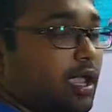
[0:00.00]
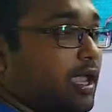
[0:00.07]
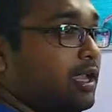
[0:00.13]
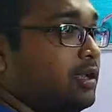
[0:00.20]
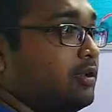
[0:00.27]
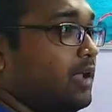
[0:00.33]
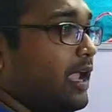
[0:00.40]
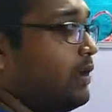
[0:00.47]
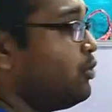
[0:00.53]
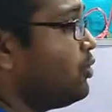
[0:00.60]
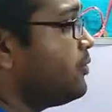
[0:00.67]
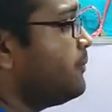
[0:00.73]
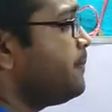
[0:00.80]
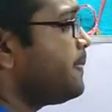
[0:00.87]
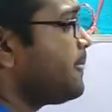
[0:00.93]
In, you
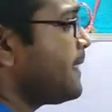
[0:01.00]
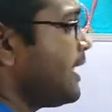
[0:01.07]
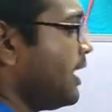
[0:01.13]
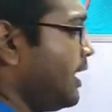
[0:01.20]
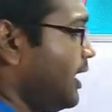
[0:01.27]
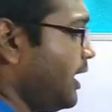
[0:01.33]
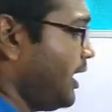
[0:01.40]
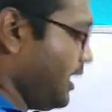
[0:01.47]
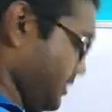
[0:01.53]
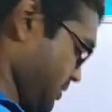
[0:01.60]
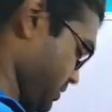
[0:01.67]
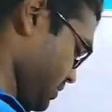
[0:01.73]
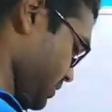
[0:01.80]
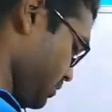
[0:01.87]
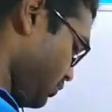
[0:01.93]
know,
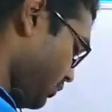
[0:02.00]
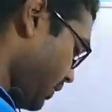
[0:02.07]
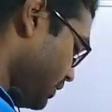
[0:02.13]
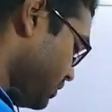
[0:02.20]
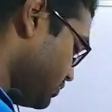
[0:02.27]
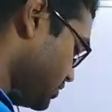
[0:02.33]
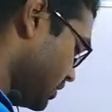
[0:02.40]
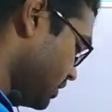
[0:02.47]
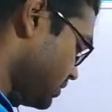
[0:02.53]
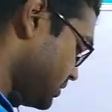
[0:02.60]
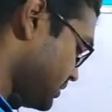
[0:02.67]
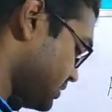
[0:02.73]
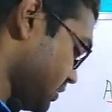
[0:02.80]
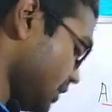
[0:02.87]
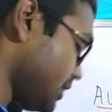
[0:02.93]
uh, when you shall
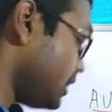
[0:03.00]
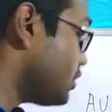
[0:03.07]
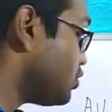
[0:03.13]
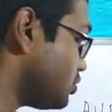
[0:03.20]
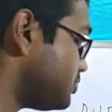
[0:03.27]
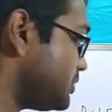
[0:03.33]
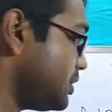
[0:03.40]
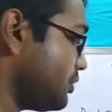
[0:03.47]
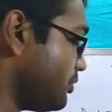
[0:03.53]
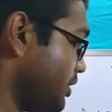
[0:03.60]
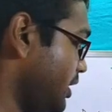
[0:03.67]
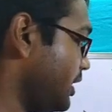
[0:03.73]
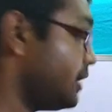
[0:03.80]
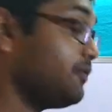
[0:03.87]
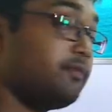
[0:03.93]
study group
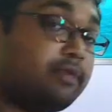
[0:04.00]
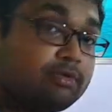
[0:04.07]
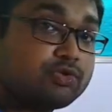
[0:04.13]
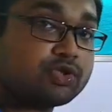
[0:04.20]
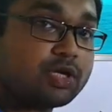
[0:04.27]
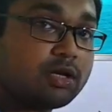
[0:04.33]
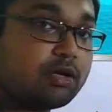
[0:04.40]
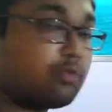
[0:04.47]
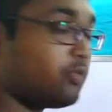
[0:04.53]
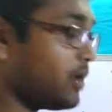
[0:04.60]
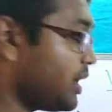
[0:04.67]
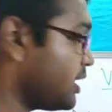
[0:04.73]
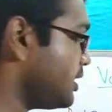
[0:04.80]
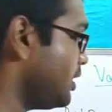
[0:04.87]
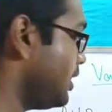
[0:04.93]
theory in future,
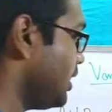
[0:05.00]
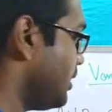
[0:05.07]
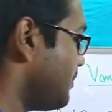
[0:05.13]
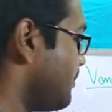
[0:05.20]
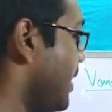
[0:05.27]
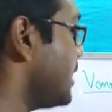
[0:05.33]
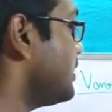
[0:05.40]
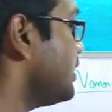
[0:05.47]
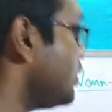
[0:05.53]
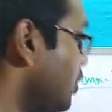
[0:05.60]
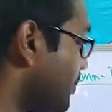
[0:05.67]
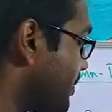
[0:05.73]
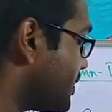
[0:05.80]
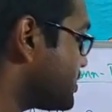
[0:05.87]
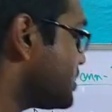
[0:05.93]
where binary
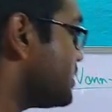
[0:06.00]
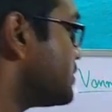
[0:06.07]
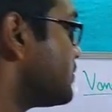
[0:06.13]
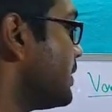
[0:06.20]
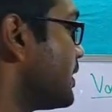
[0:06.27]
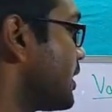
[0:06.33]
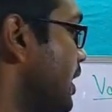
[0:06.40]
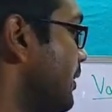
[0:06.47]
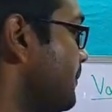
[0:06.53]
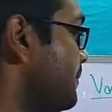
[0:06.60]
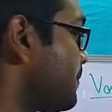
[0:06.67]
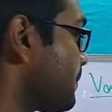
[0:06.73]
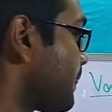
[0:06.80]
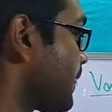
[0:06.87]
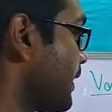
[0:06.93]
operations will come,